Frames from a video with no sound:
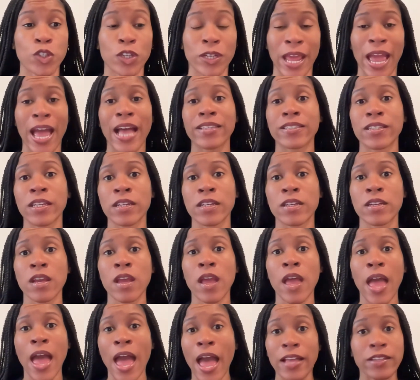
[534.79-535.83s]
hasn't
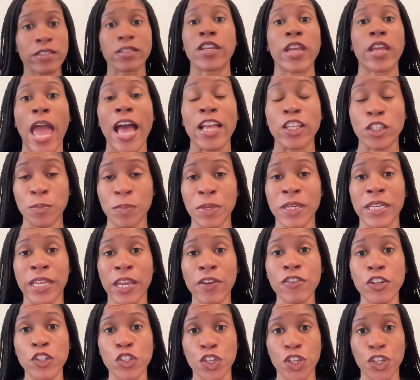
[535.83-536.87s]
been
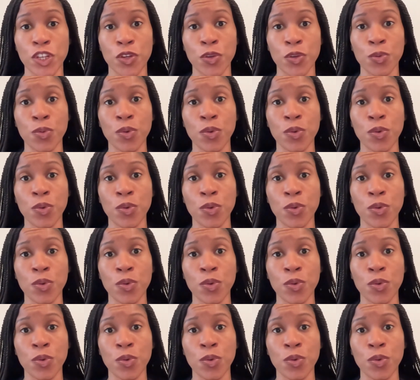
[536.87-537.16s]
given to you?